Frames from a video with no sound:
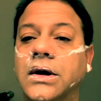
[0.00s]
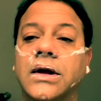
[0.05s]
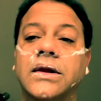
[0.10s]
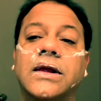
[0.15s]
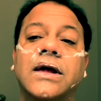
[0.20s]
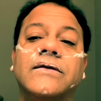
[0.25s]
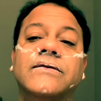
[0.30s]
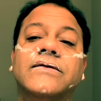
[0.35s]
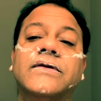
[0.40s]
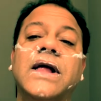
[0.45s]
and
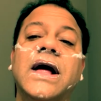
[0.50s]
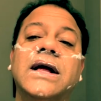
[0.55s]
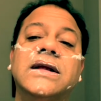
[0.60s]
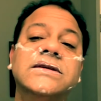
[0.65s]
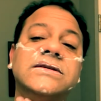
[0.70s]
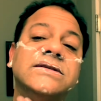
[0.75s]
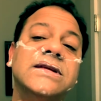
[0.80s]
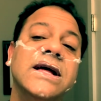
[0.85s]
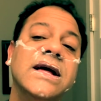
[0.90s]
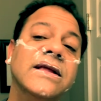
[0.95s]
that
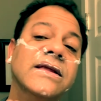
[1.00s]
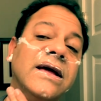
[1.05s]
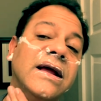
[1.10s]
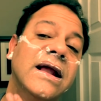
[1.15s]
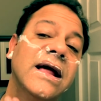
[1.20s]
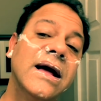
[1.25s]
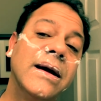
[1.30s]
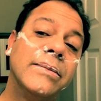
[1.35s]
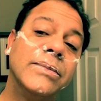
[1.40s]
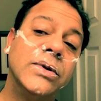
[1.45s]
flattens down
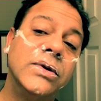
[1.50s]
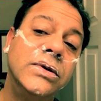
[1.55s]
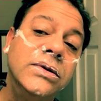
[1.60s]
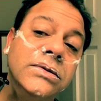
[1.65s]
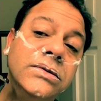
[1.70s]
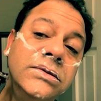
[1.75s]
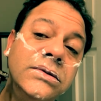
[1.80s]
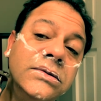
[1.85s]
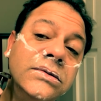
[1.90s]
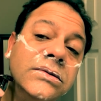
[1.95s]
that apple,
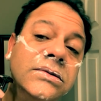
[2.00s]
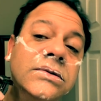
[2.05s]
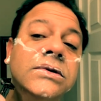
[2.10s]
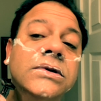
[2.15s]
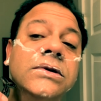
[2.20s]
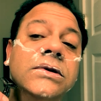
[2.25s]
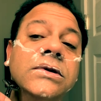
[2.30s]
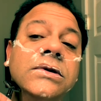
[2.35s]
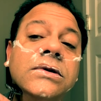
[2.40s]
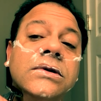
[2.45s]

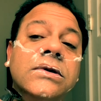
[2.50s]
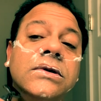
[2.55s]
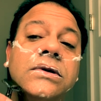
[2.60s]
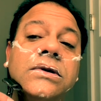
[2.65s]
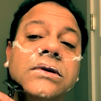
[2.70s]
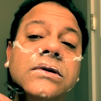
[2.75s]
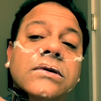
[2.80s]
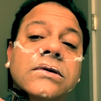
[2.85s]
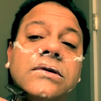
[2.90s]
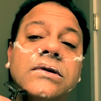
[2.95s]

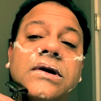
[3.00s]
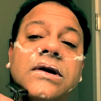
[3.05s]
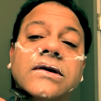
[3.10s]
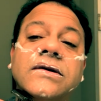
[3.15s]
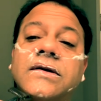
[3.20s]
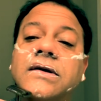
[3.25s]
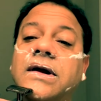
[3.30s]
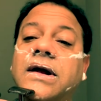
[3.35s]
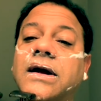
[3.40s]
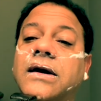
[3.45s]

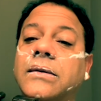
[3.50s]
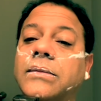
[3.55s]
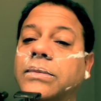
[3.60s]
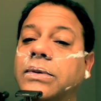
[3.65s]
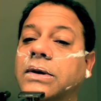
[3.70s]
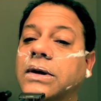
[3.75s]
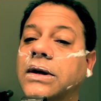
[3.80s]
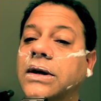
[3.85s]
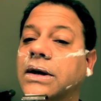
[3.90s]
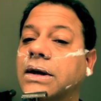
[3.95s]
takes it out of
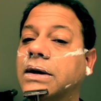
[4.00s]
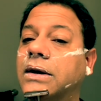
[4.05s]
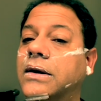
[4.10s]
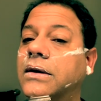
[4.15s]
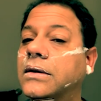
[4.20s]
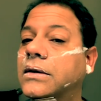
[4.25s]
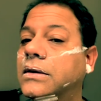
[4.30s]
play.